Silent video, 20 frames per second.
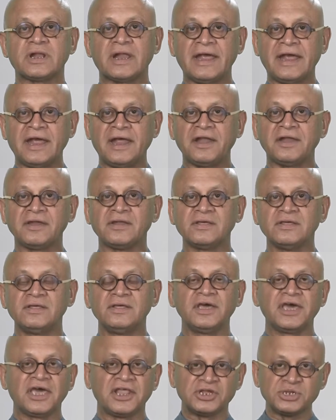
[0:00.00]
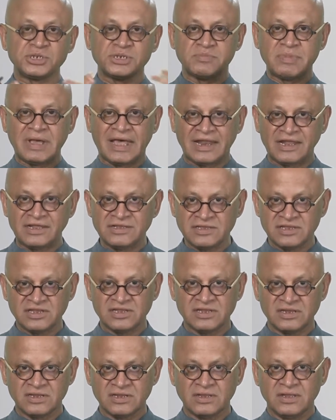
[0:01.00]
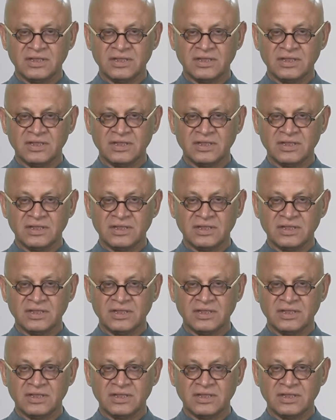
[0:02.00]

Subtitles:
and energy balance.